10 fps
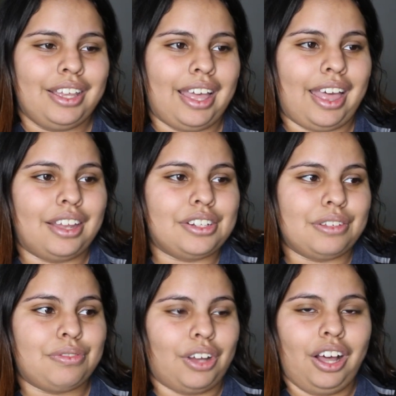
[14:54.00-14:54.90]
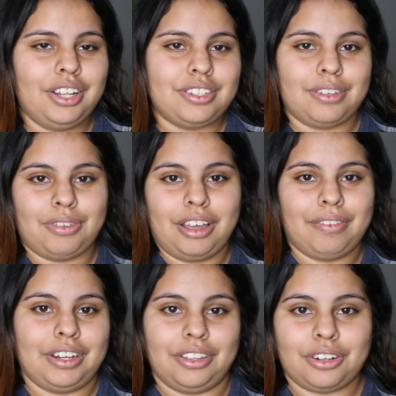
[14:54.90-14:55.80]
And if not, if you have
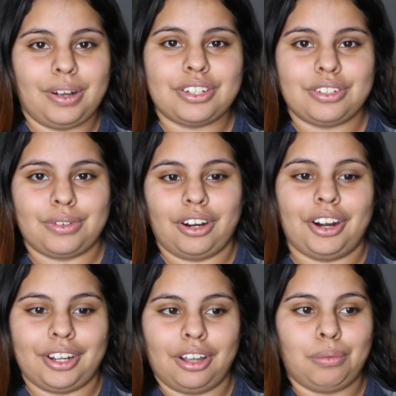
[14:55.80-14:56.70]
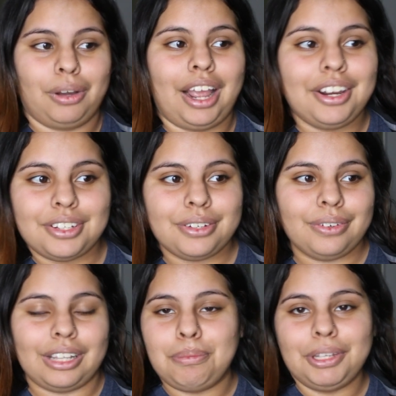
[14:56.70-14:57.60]
any other questions regarding on what I do,
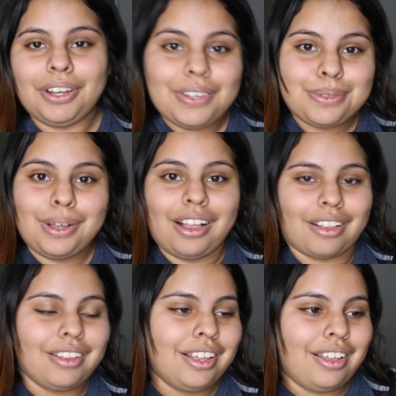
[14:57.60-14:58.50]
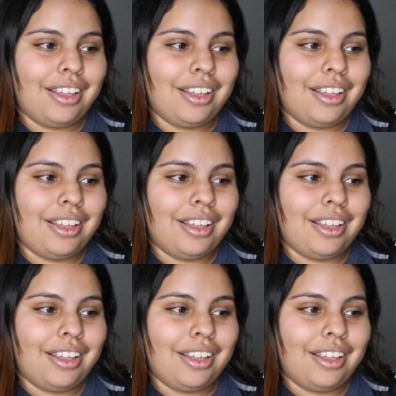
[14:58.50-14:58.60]
let me know as well.